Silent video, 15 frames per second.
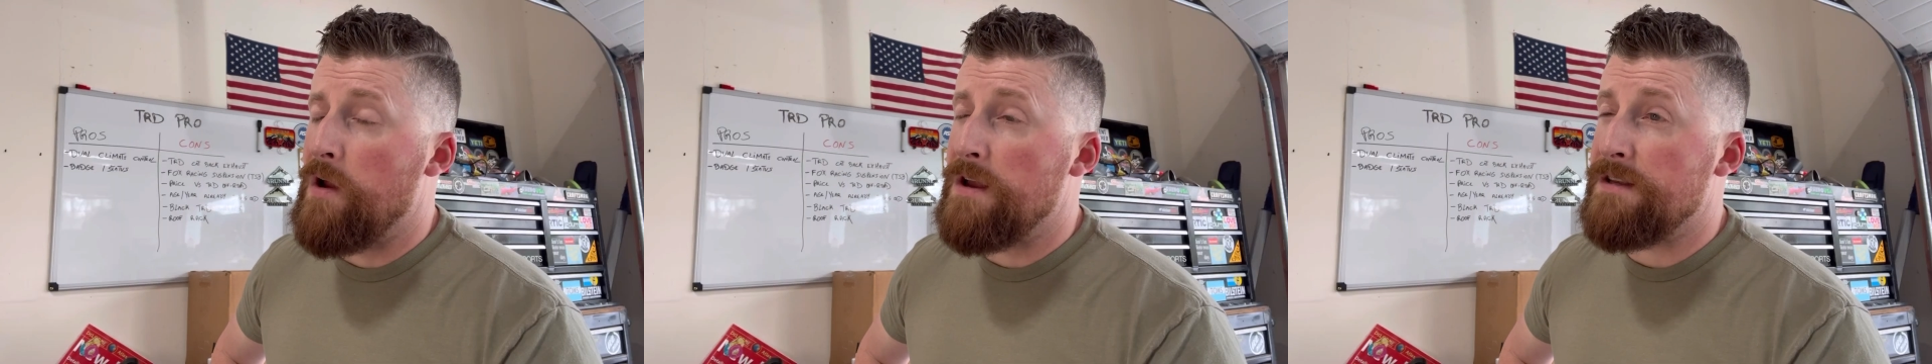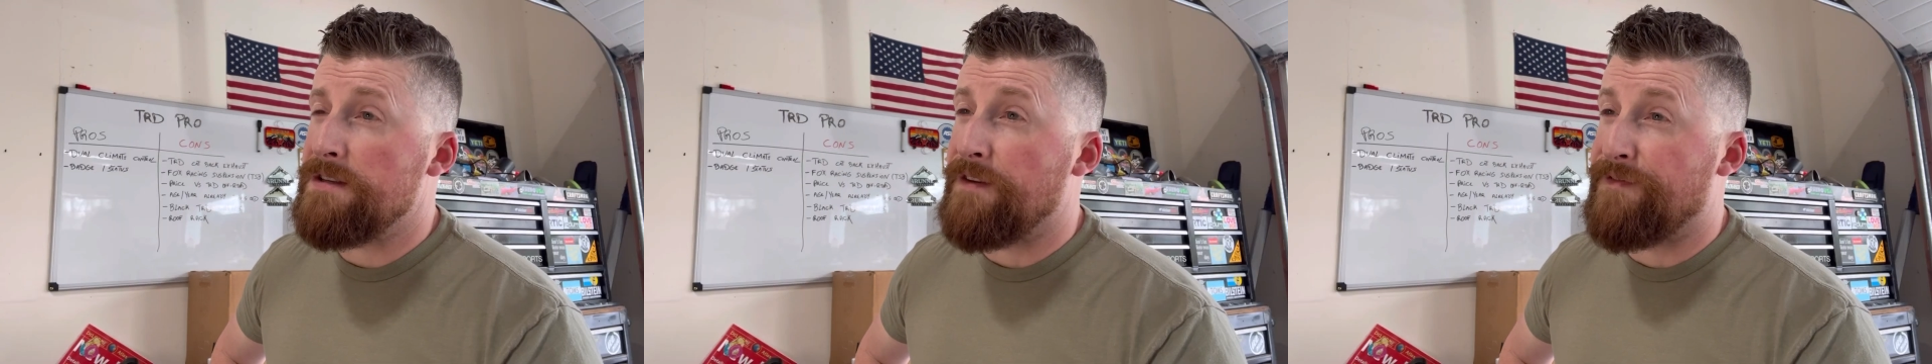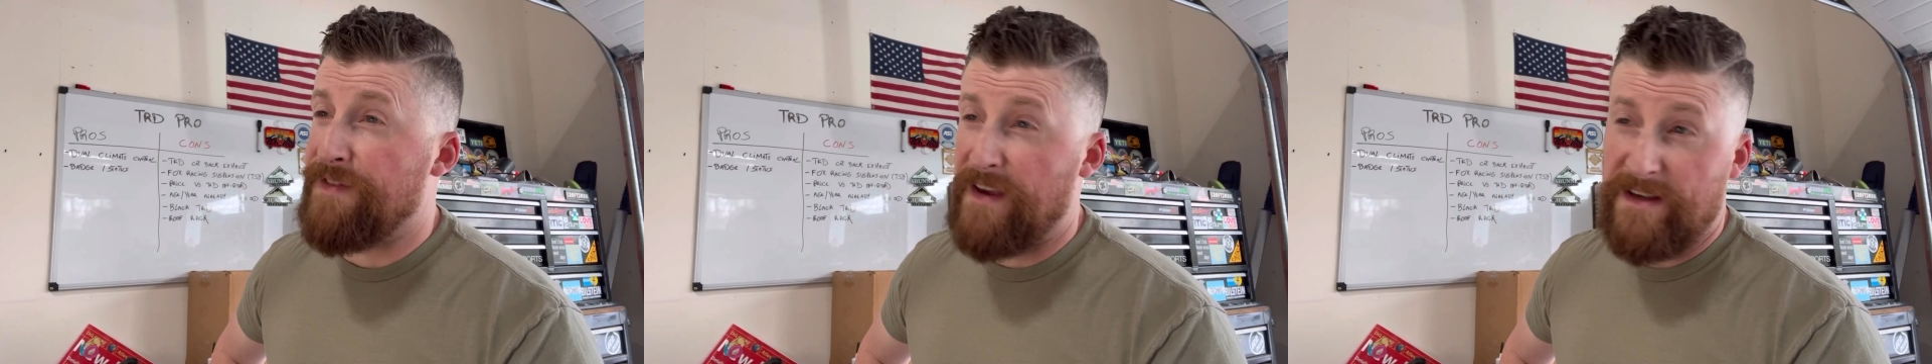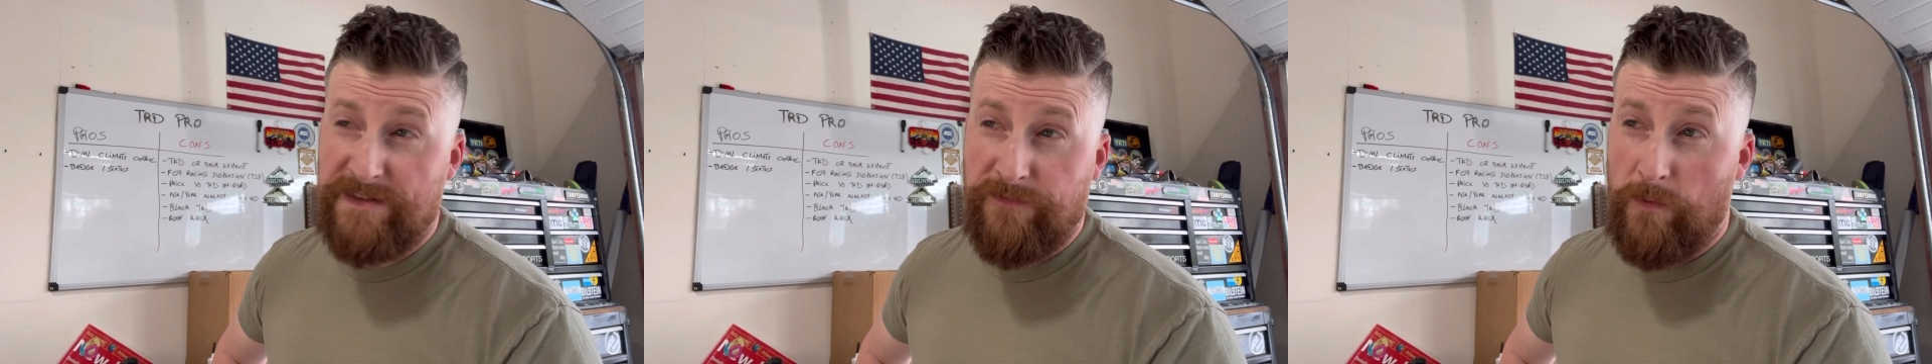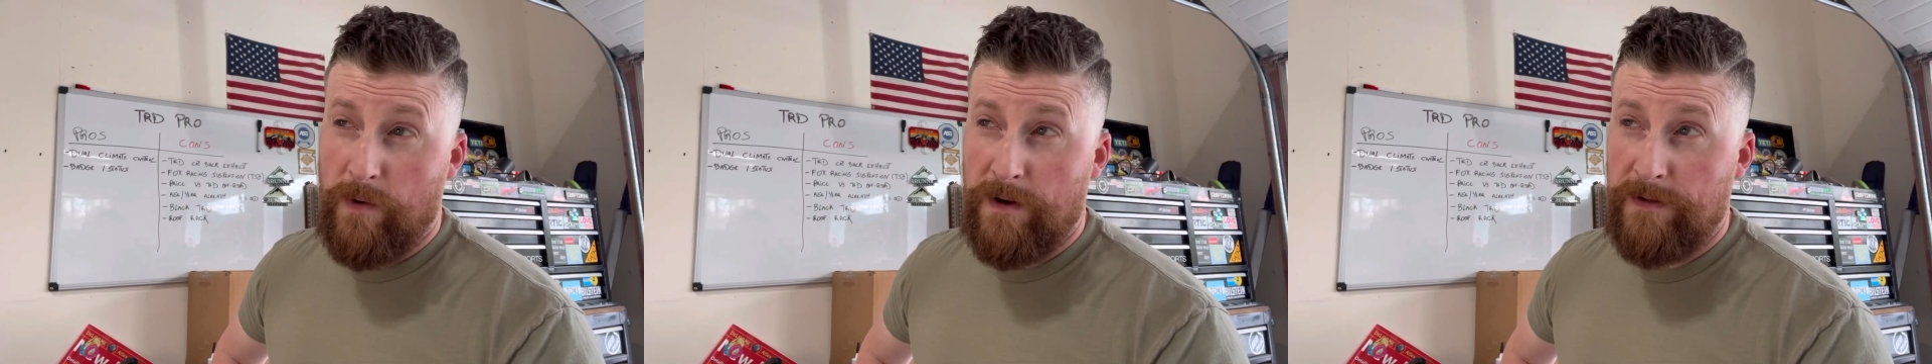is a fix
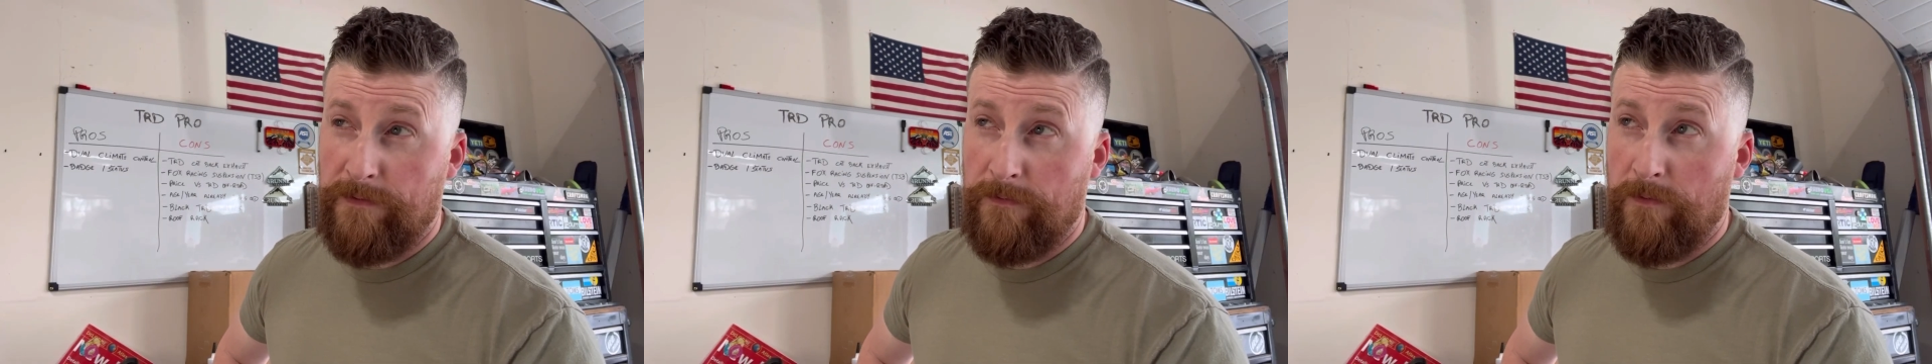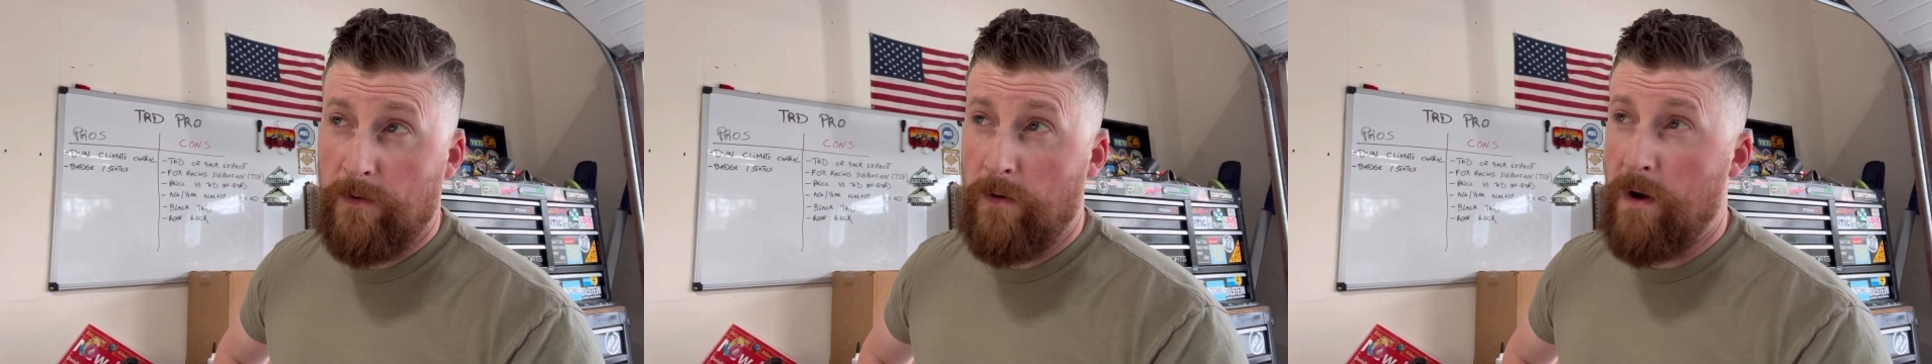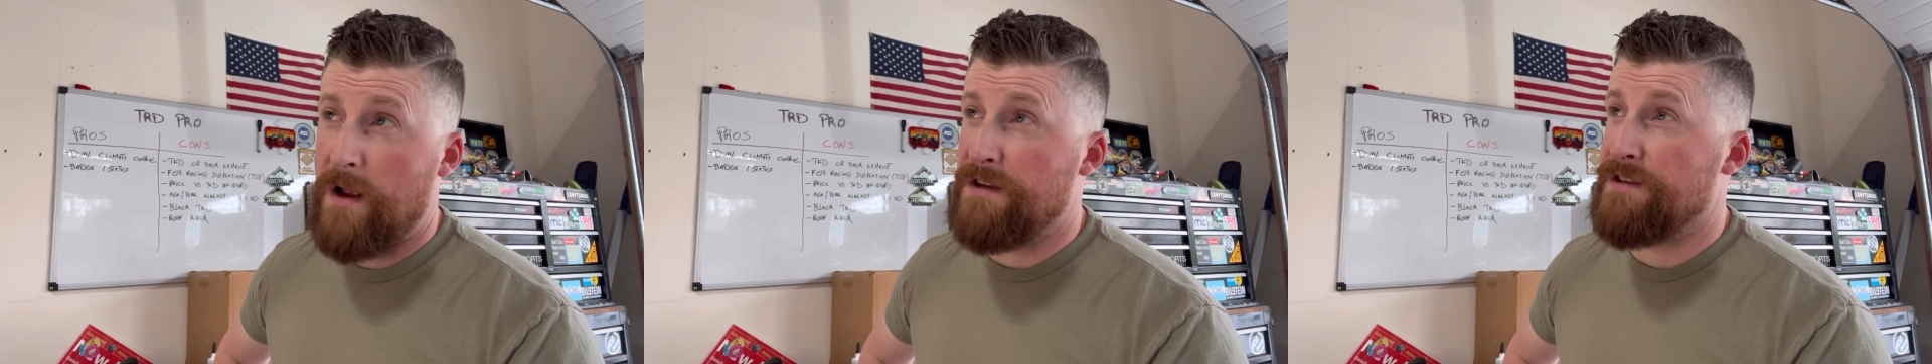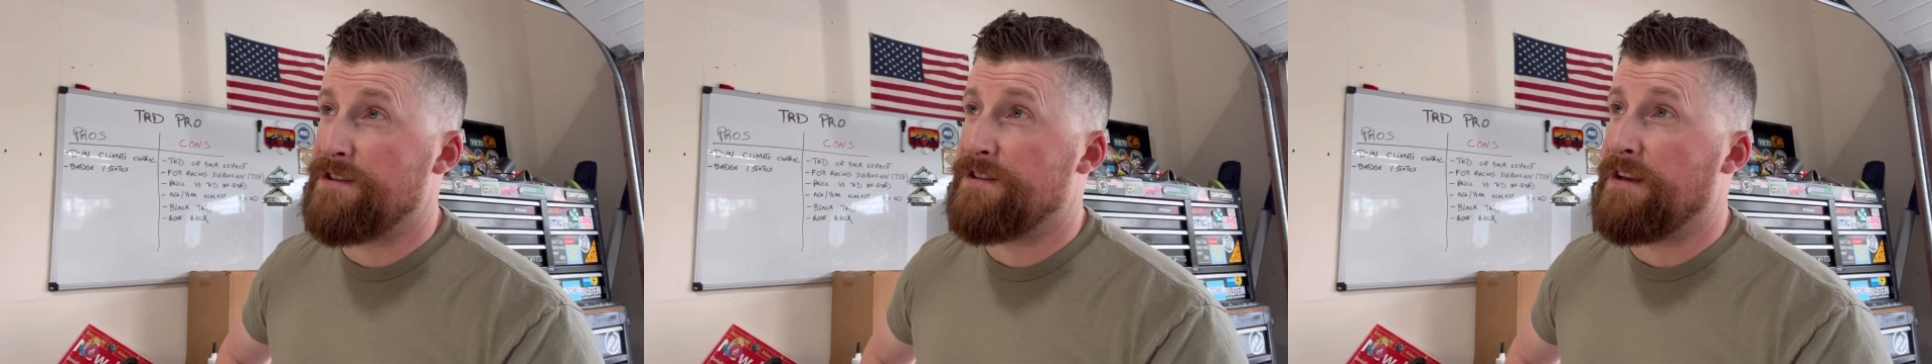for it, or I should